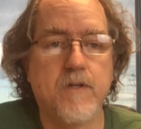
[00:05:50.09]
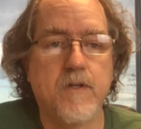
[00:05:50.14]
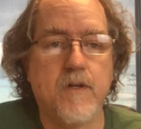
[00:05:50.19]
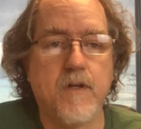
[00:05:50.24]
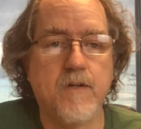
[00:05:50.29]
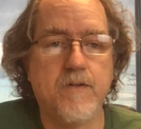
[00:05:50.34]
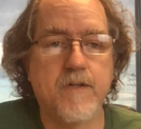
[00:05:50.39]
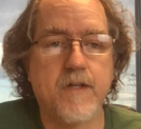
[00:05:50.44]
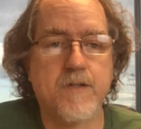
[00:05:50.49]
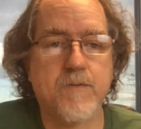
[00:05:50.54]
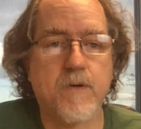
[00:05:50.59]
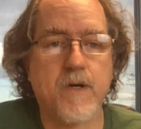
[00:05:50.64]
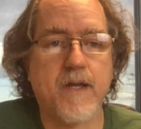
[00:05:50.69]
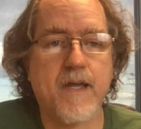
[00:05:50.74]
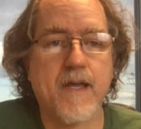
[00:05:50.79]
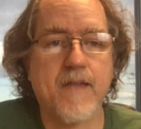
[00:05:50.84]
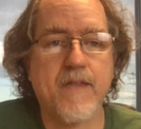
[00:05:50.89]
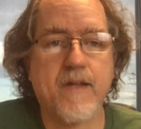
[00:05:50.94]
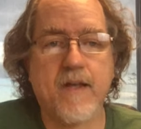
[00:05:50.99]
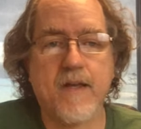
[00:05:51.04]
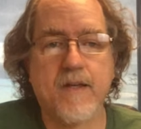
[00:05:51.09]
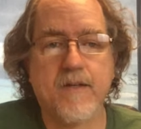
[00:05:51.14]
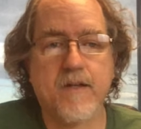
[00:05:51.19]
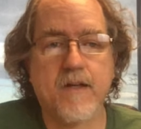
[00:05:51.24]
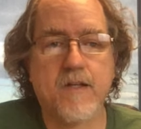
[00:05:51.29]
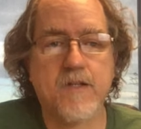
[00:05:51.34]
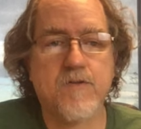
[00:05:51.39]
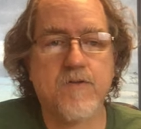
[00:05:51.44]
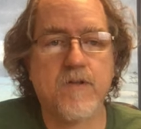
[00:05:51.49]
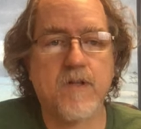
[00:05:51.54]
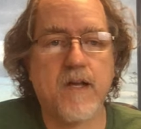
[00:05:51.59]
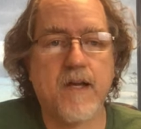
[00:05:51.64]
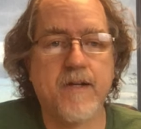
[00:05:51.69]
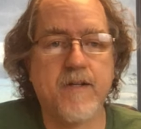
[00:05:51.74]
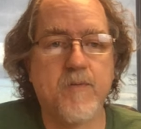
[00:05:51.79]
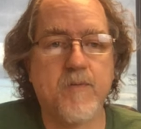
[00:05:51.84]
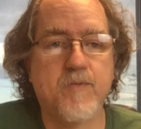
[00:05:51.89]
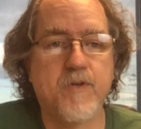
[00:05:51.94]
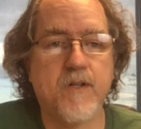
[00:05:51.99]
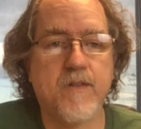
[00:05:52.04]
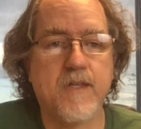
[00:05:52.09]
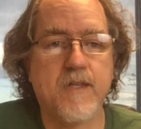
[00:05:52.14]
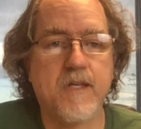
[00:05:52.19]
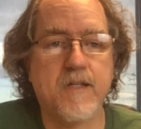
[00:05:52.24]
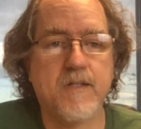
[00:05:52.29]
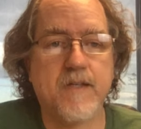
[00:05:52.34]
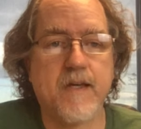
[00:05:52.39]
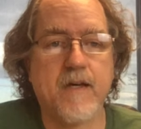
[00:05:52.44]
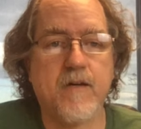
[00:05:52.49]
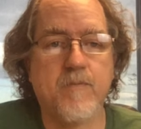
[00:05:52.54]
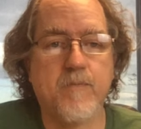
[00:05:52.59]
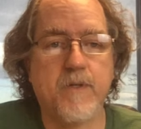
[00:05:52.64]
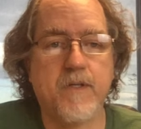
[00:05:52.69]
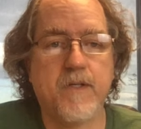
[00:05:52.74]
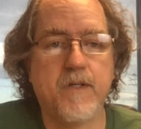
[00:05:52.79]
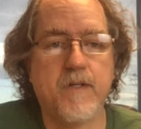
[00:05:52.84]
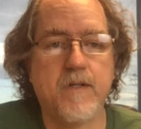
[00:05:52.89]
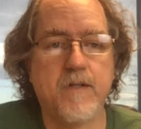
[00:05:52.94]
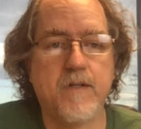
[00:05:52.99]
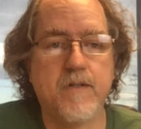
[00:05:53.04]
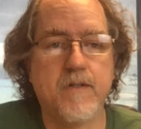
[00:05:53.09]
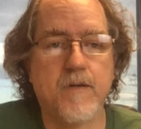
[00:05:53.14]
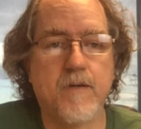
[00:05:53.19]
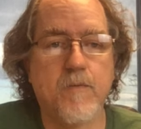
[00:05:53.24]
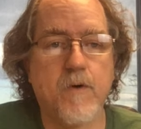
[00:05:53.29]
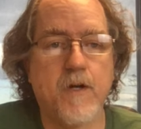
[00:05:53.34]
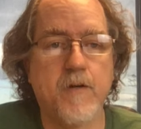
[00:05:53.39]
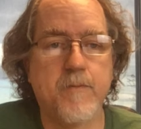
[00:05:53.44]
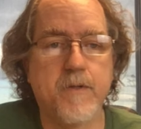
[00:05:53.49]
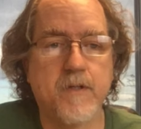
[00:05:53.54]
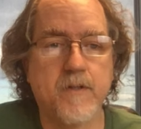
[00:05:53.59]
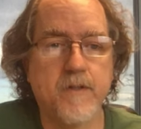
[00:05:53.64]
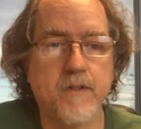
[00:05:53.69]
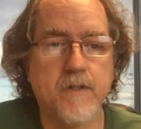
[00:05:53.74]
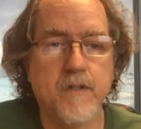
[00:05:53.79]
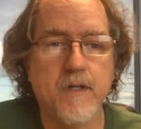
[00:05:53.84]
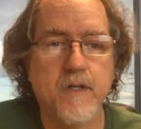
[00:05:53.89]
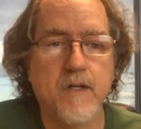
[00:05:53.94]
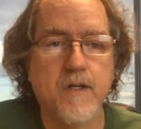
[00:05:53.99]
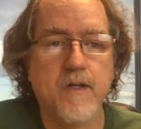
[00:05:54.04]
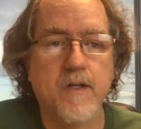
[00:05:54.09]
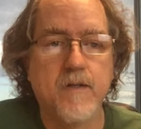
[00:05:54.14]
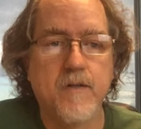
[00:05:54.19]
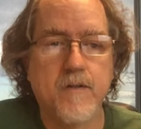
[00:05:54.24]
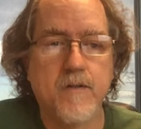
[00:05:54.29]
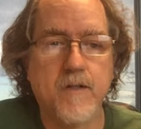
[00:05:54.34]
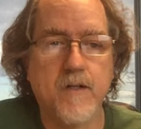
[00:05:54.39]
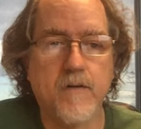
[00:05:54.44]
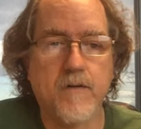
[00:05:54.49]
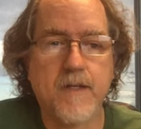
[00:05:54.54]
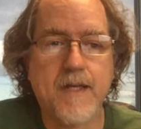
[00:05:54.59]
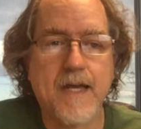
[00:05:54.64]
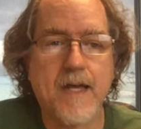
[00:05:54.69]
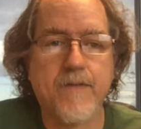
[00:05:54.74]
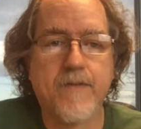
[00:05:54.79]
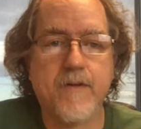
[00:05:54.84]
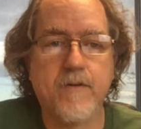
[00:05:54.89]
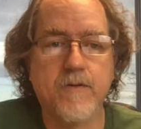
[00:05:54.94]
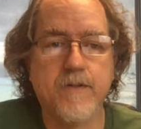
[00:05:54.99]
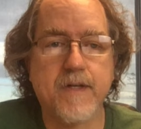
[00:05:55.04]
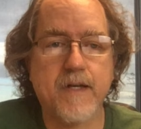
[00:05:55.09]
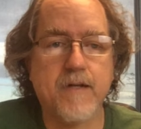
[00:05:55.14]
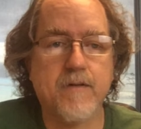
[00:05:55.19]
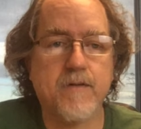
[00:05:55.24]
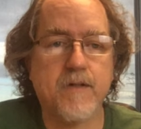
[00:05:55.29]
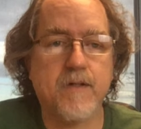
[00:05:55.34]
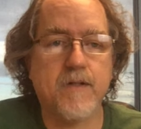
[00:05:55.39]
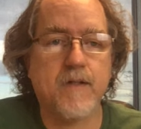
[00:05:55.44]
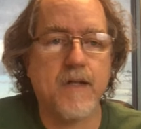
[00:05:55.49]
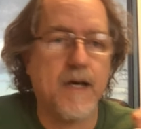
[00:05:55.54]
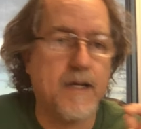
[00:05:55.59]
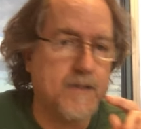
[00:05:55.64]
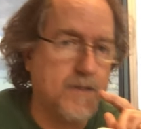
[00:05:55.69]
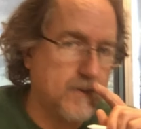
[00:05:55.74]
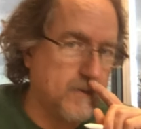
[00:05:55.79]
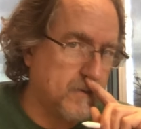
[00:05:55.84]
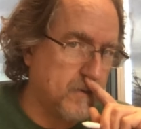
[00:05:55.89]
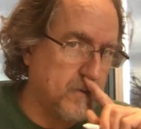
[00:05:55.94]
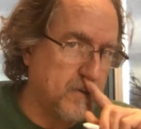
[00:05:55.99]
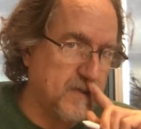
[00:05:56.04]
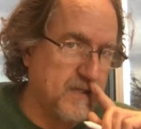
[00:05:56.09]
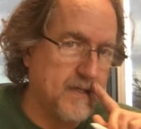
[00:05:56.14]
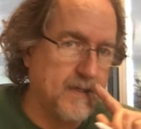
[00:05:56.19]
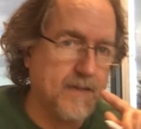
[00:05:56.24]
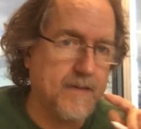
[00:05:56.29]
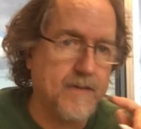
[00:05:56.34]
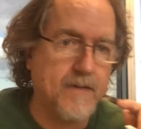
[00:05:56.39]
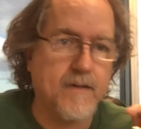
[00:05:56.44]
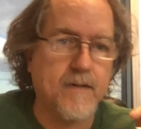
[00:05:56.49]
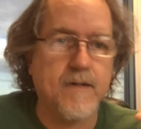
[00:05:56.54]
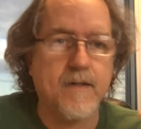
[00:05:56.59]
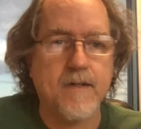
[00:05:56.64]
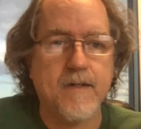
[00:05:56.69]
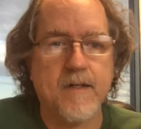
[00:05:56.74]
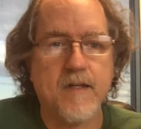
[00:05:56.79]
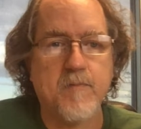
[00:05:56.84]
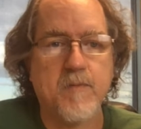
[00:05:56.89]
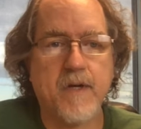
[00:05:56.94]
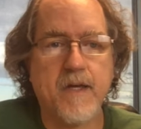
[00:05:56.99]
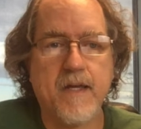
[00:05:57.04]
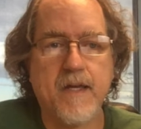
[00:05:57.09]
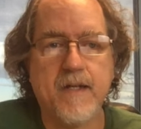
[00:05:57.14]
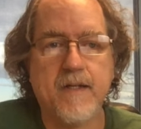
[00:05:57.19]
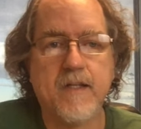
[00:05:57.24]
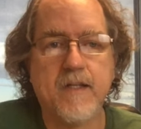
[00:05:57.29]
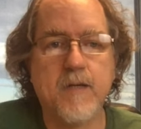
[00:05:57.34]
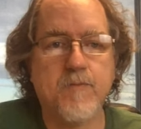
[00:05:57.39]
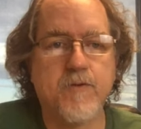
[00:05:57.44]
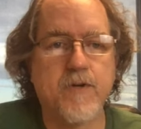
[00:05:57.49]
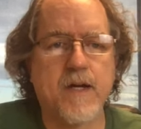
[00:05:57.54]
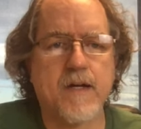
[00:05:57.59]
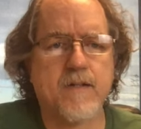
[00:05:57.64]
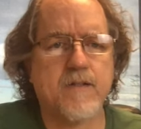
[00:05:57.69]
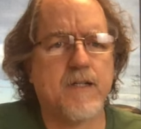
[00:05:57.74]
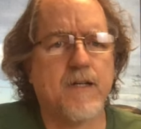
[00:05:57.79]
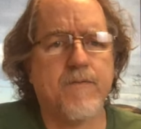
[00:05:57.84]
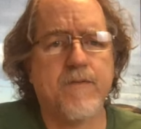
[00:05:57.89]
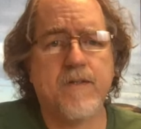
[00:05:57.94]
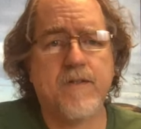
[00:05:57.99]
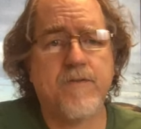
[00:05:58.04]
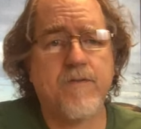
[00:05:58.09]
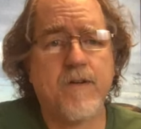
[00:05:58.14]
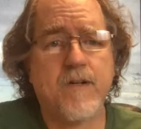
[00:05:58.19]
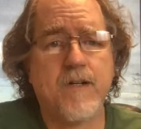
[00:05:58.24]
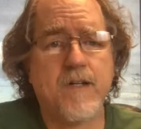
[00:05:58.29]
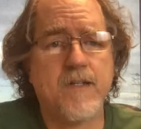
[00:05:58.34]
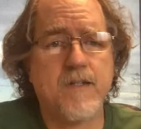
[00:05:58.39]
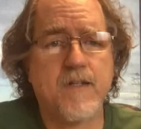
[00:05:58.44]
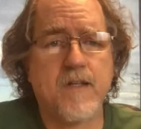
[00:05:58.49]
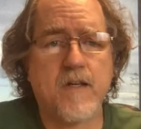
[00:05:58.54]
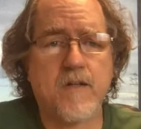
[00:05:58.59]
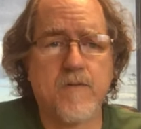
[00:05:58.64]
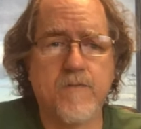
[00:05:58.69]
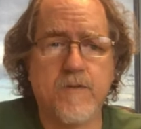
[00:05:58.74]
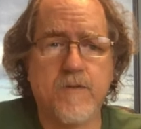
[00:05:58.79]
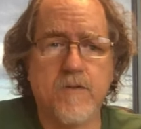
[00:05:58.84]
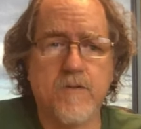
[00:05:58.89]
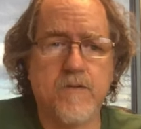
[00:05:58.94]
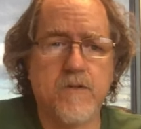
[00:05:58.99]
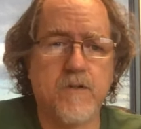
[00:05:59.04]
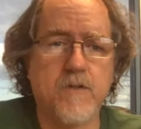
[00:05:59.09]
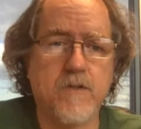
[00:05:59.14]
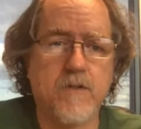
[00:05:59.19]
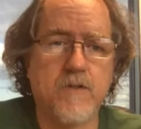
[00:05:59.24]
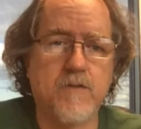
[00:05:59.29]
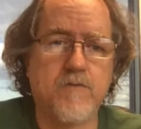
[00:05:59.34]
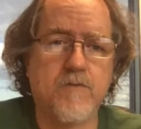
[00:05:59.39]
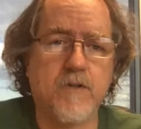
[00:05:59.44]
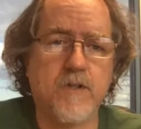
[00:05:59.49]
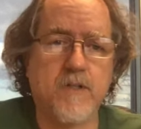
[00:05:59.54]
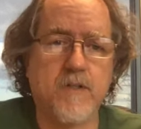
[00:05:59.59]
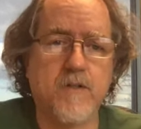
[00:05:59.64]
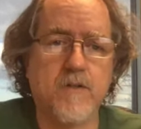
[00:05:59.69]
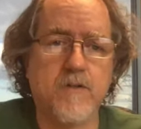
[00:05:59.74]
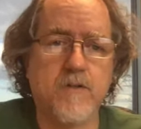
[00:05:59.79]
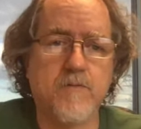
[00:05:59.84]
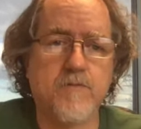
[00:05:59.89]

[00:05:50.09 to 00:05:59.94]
And so that's why I had that extra line to print things out, because I want to be able to, count those out and not just sort of in my head keep track of stuff. It's very easy to get confused, and it's really good to